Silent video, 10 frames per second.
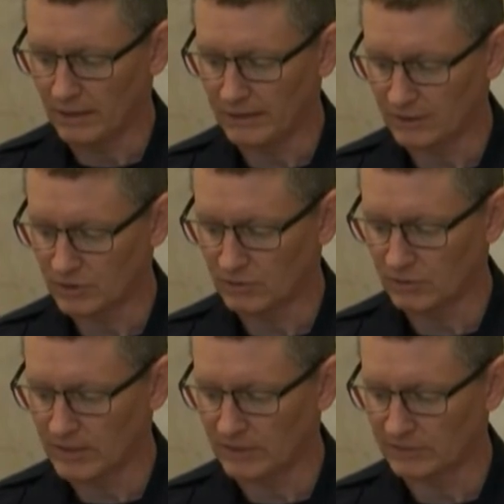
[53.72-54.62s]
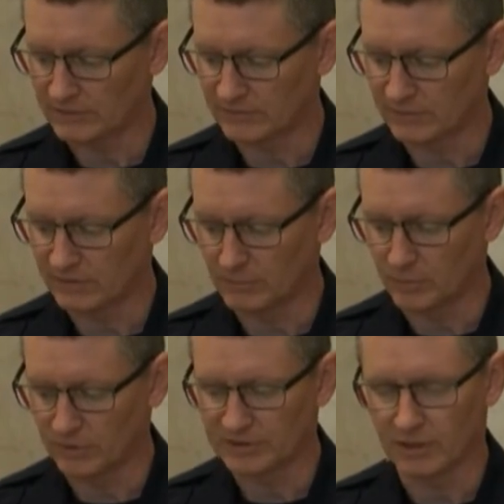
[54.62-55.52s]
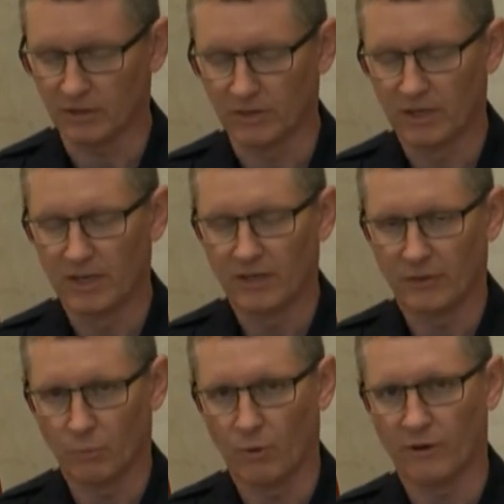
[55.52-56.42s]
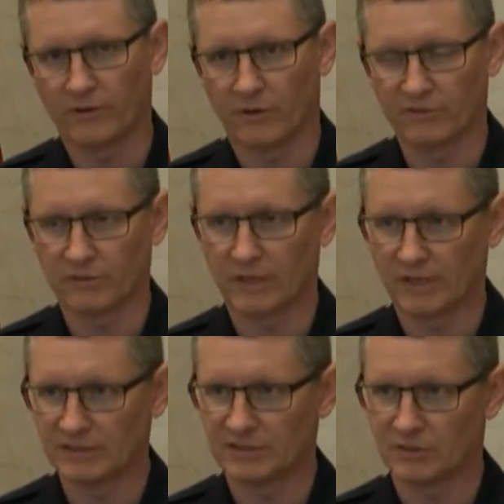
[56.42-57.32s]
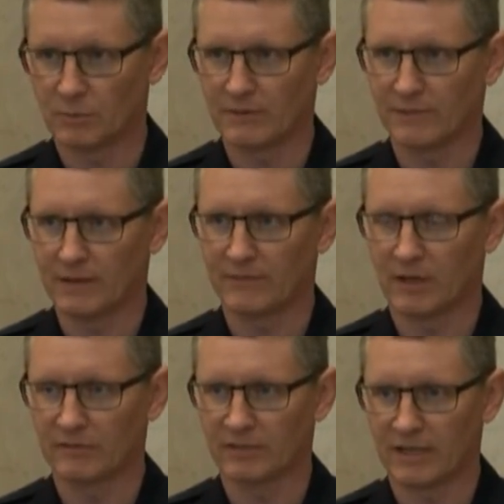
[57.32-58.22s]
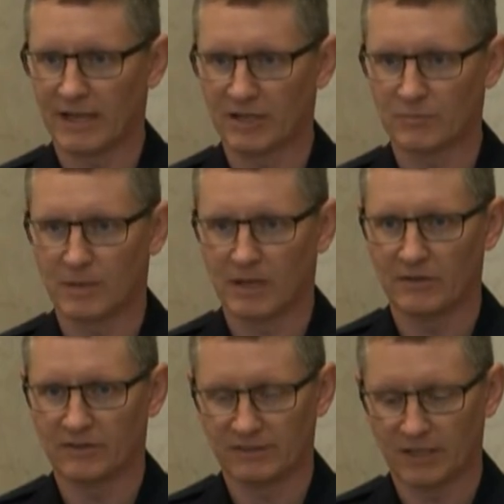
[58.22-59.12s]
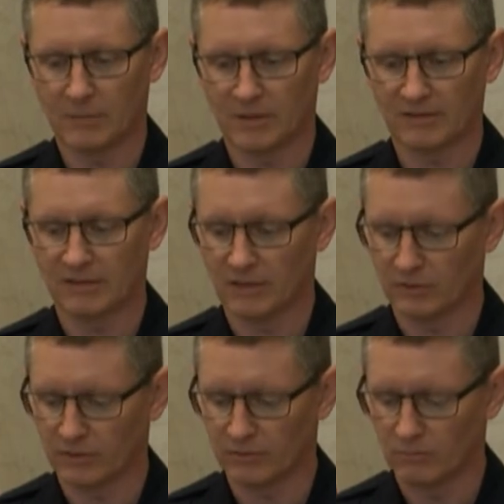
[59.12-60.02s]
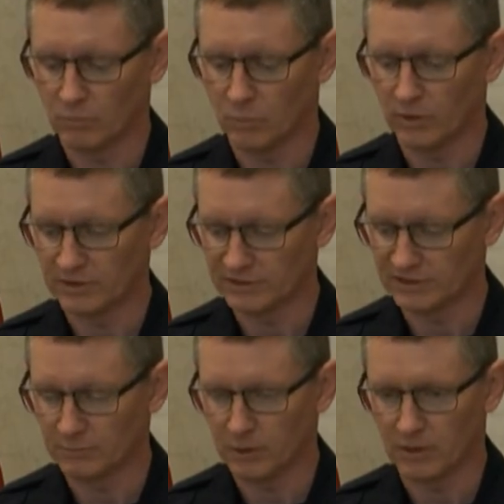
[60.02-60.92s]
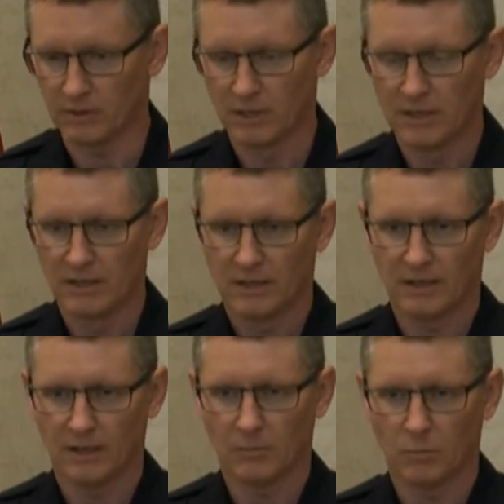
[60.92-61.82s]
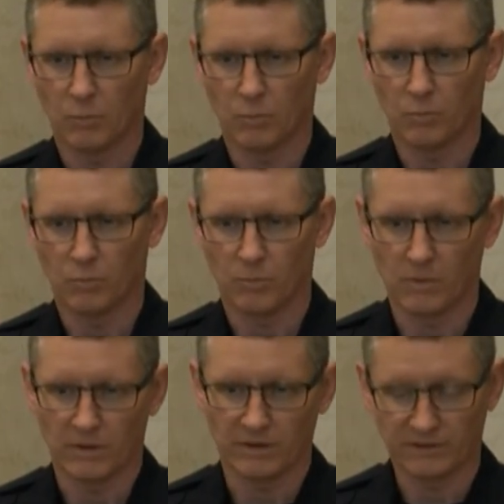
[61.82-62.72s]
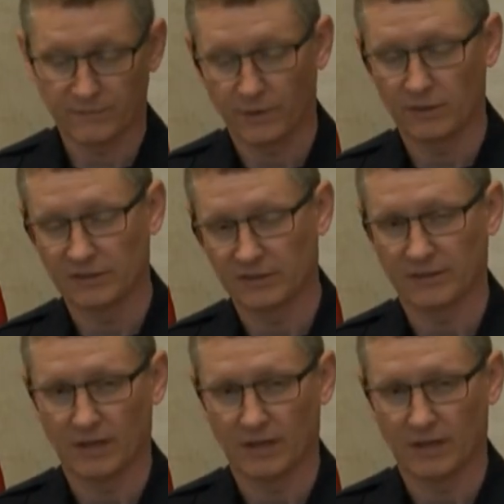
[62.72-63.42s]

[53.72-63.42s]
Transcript: additional counts for simple assault. The warrant also carries a 25,000 cash bond, the same as the other warrants as well. Um, as far as